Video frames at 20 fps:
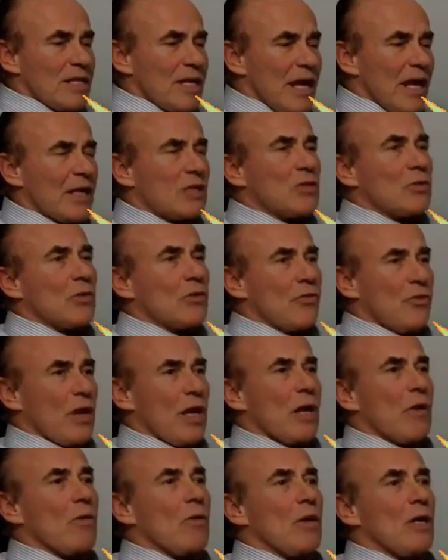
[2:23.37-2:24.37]
natural
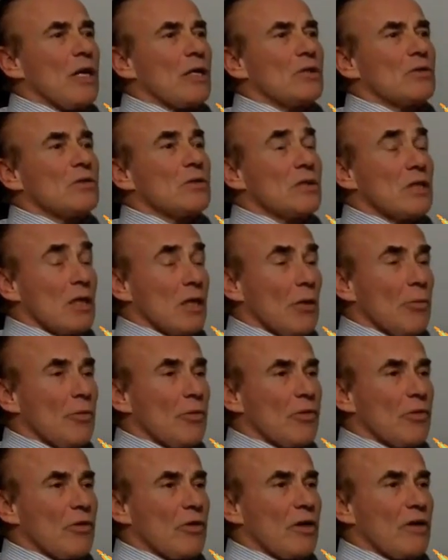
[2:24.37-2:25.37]
tranquilizers to
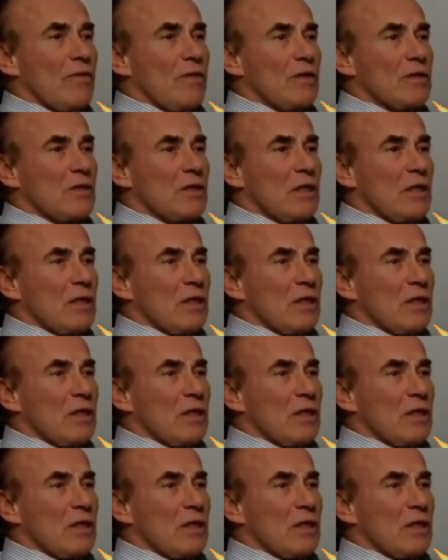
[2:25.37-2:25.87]
help with cravings.